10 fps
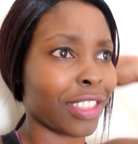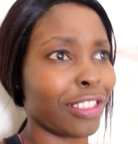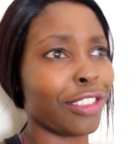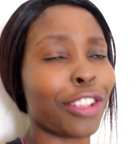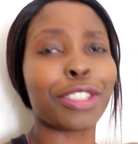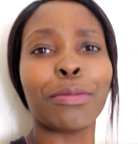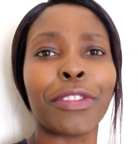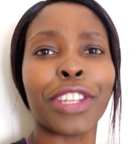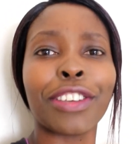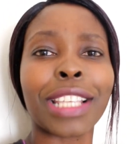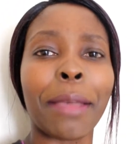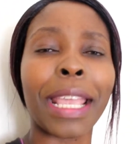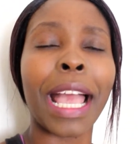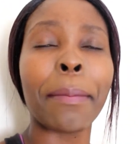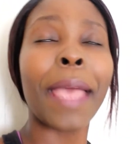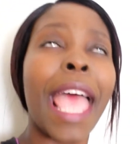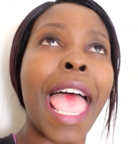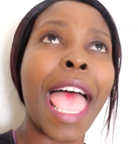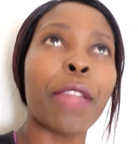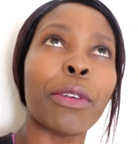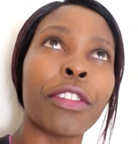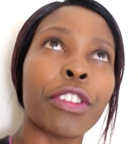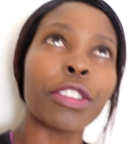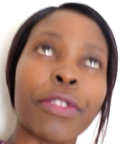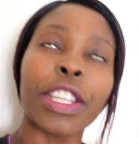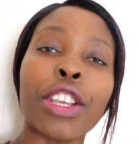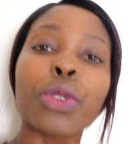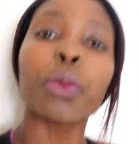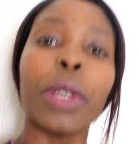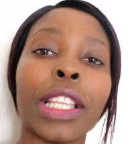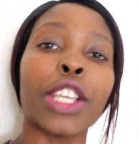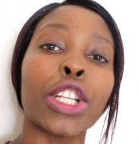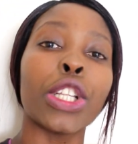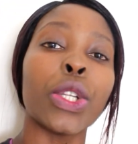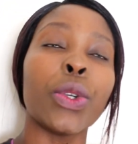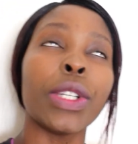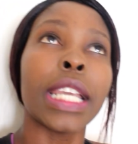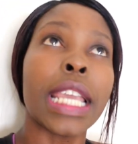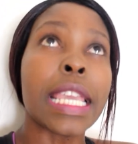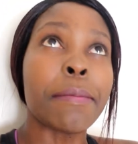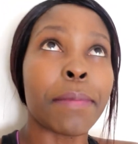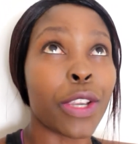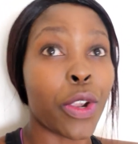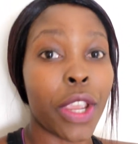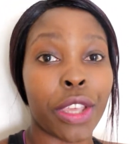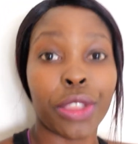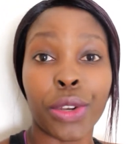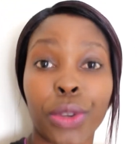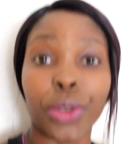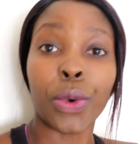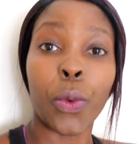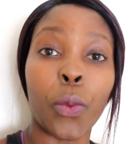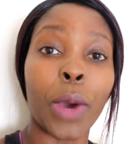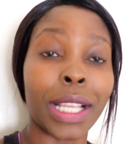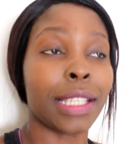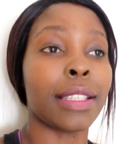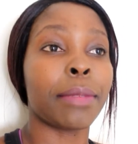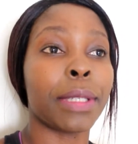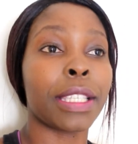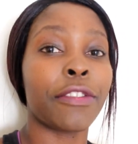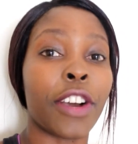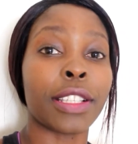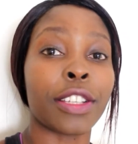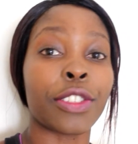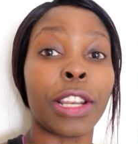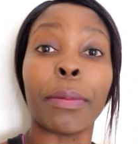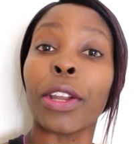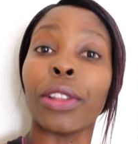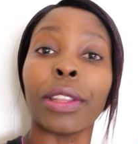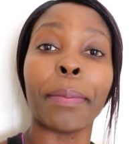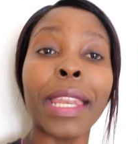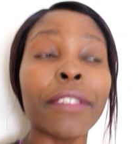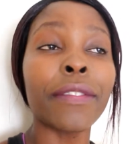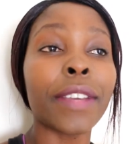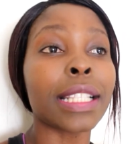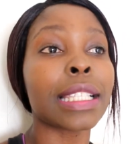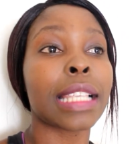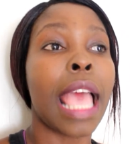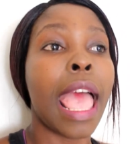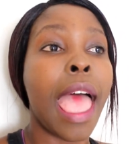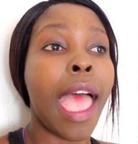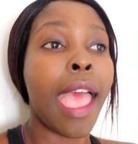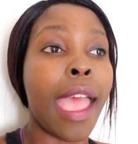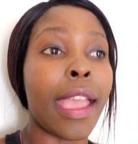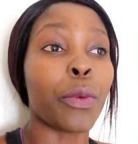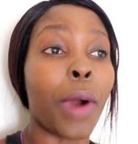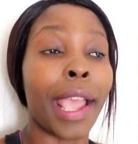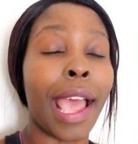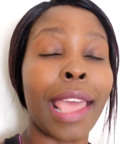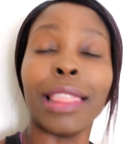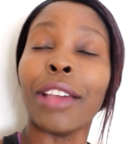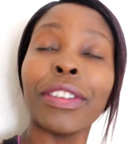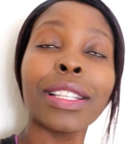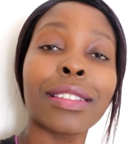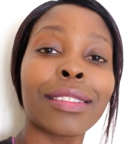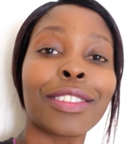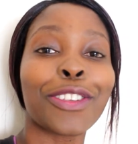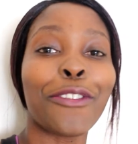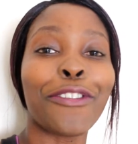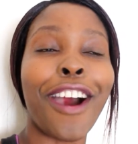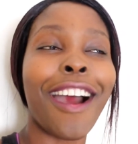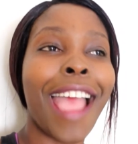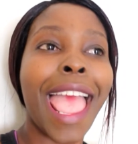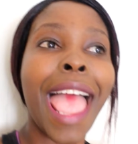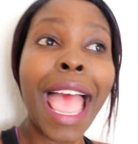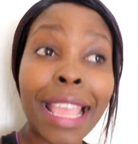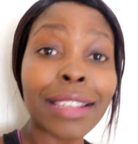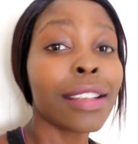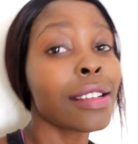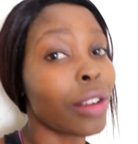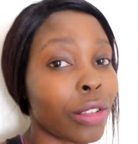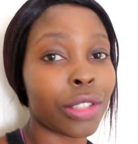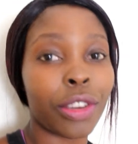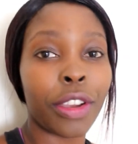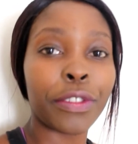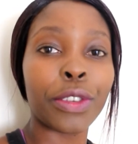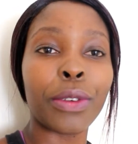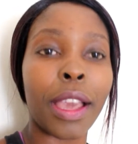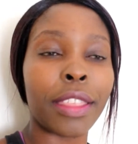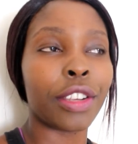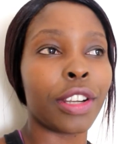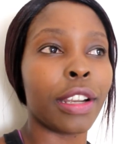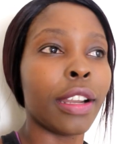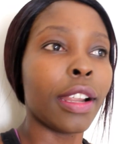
lots more videos coming up, and one of those videos will include me going through what intermittent fasting is all about, all the benefits, and why I love it so far, and also a few other